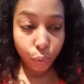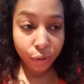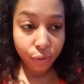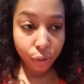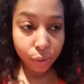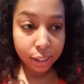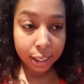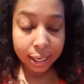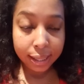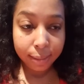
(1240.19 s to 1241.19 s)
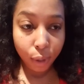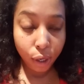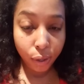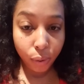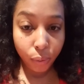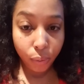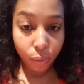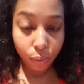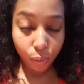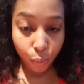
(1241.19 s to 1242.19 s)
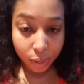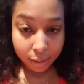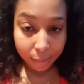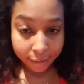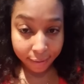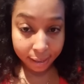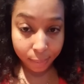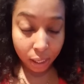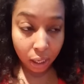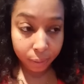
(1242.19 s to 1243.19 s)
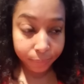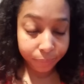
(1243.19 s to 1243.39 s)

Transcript: refused to let them go with my family